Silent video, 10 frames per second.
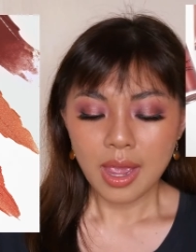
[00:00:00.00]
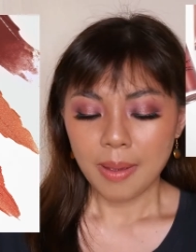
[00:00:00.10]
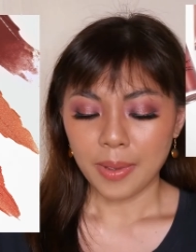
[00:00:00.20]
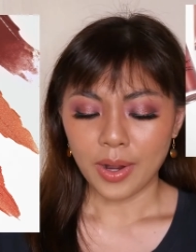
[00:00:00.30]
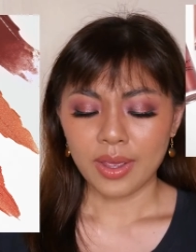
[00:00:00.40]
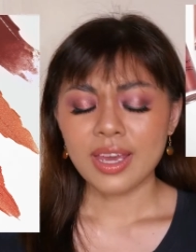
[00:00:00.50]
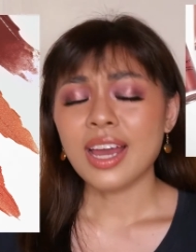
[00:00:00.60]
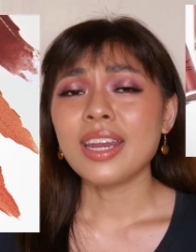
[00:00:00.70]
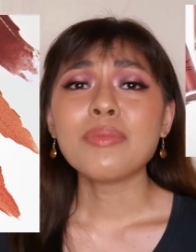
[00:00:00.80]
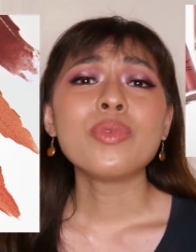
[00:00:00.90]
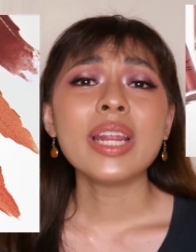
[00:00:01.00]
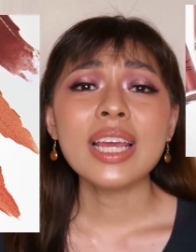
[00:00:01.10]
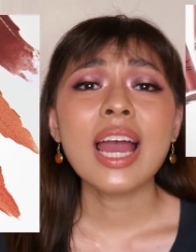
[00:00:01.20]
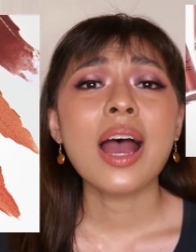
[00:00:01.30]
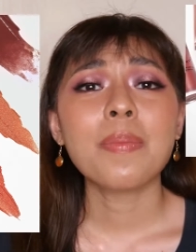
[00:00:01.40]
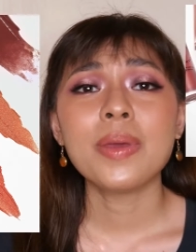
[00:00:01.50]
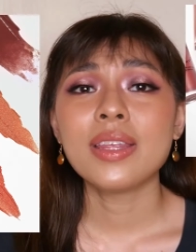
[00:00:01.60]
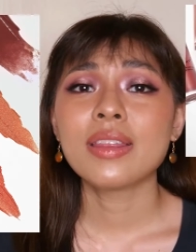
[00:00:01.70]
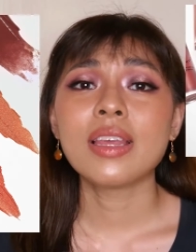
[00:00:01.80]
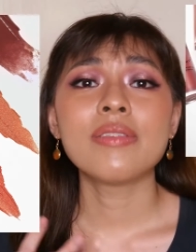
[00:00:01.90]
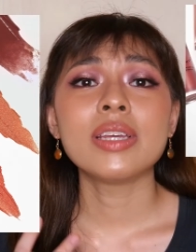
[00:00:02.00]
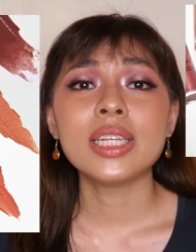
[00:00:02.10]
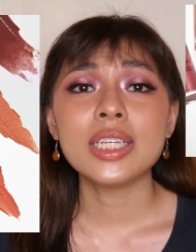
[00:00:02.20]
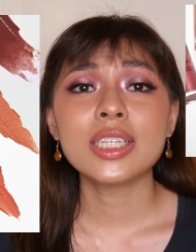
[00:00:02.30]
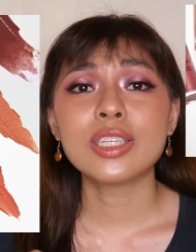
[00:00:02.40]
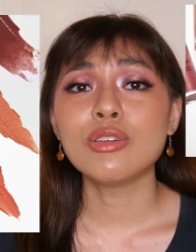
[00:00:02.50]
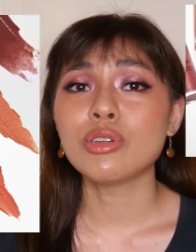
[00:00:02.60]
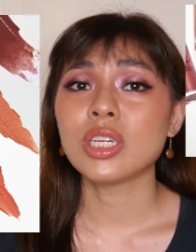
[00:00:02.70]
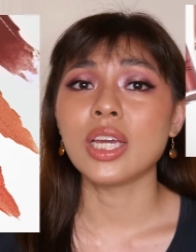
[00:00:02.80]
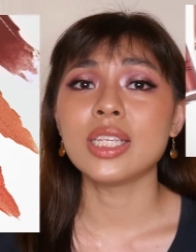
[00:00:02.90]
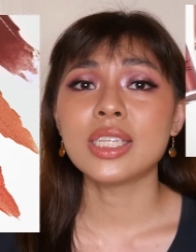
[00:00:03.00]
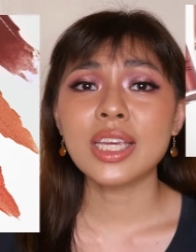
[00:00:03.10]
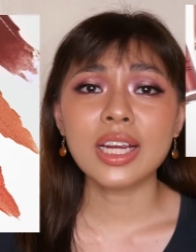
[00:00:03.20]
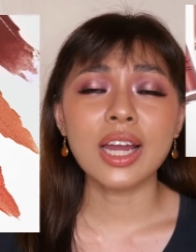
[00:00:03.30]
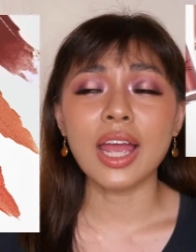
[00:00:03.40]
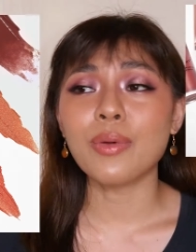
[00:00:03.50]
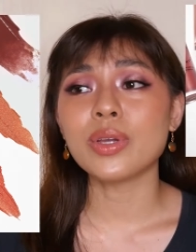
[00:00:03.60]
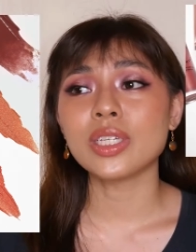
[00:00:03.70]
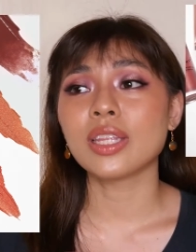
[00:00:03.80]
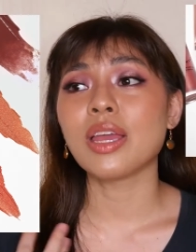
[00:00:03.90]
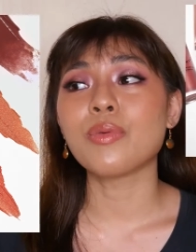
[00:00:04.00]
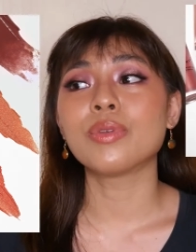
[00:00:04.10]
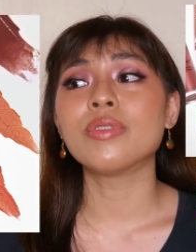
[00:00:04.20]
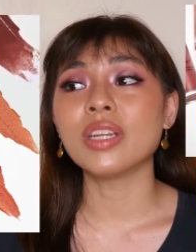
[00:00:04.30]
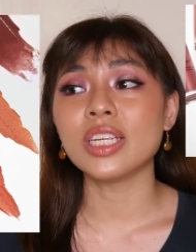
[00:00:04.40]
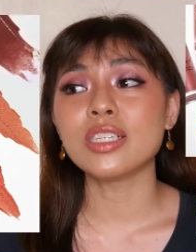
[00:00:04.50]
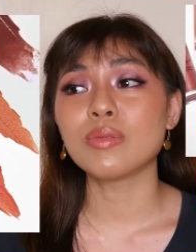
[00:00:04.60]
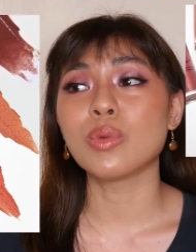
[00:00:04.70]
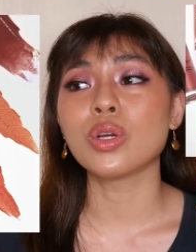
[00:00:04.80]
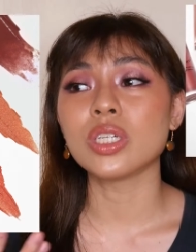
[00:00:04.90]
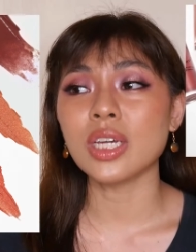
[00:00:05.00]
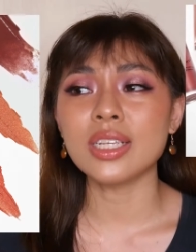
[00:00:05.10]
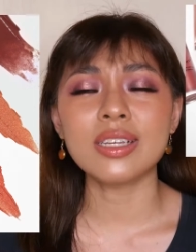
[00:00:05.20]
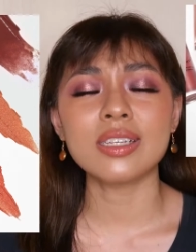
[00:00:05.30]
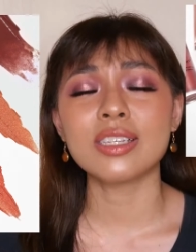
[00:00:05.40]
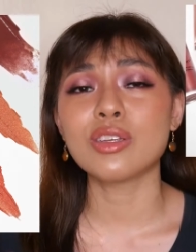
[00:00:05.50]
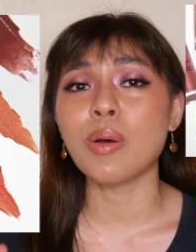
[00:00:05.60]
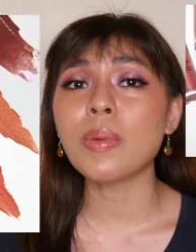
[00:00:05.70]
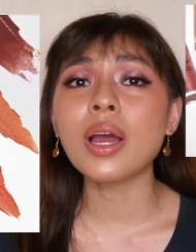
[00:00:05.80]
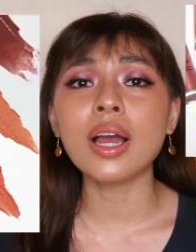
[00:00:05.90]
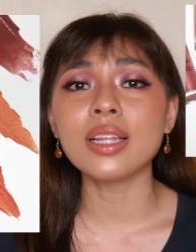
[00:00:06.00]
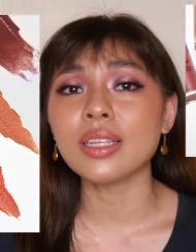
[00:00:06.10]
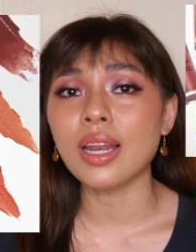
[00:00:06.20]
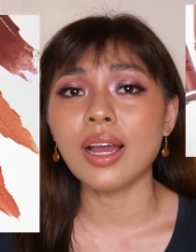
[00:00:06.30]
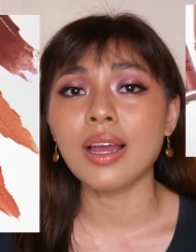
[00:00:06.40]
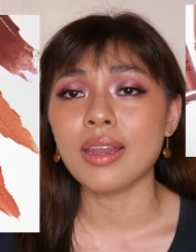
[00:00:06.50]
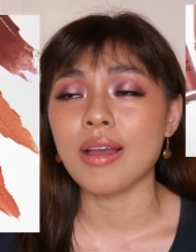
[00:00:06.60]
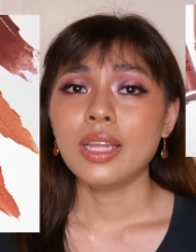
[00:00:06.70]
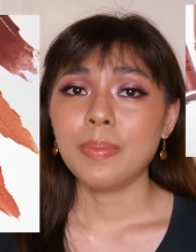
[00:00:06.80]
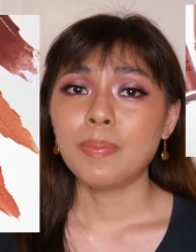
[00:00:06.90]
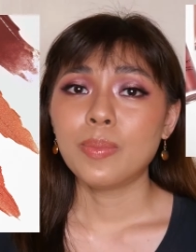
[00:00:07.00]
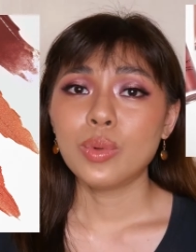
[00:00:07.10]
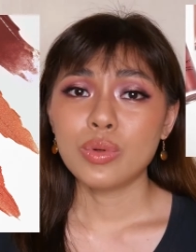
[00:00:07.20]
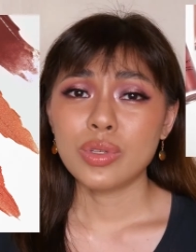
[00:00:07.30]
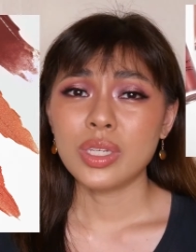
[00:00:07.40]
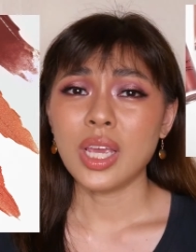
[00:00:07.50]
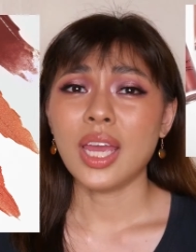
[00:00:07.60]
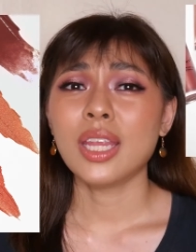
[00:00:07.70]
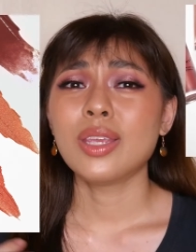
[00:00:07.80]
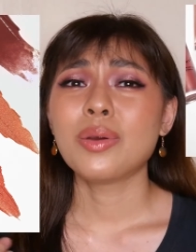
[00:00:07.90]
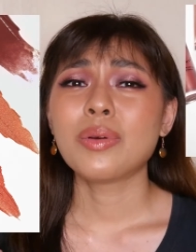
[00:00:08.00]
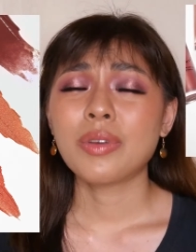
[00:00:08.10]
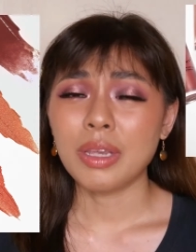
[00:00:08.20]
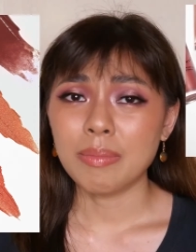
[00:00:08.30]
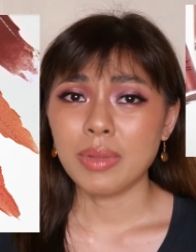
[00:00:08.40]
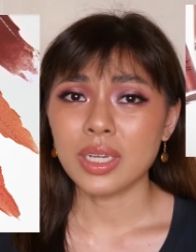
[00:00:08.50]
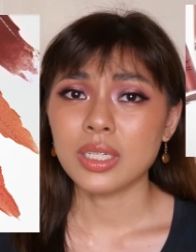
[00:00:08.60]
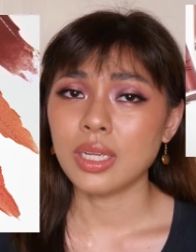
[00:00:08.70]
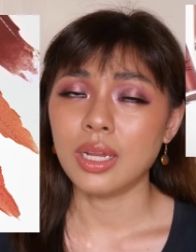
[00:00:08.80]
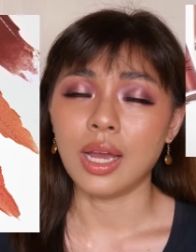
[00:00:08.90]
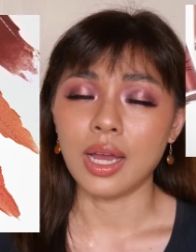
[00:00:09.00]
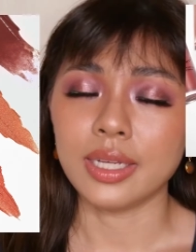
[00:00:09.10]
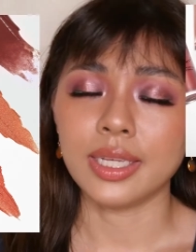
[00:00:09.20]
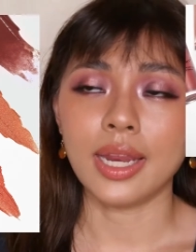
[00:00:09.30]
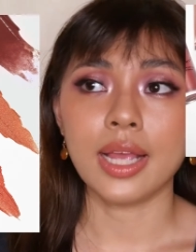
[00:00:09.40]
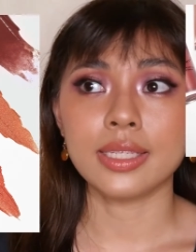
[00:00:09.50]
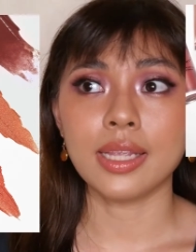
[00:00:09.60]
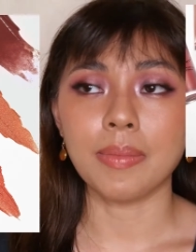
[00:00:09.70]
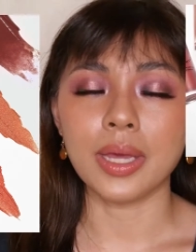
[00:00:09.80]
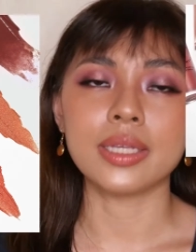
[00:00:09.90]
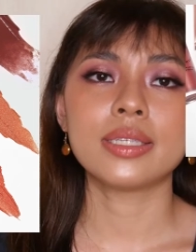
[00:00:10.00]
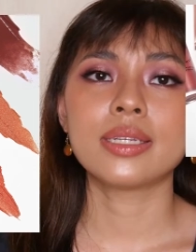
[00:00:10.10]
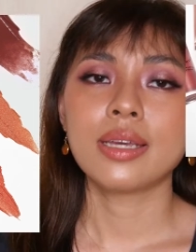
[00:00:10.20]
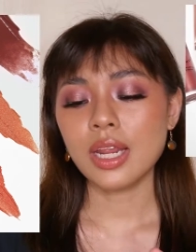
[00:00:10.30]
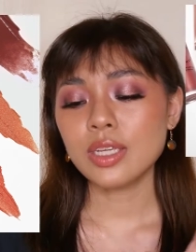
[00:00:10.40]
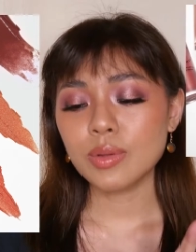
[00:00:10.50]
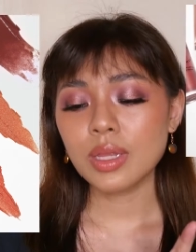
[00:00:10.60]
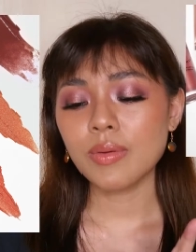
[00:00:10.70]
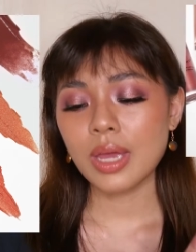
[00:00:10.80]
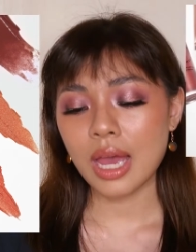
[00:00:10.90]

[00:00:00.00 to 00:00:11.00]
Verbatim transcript: Pero ayan, I'm really happy that they released new shades here. I wish that they will release more shades kasi sobrang ganda talaga ng lip mousse and yung cream blush nila. As in, it's the best. The next one that we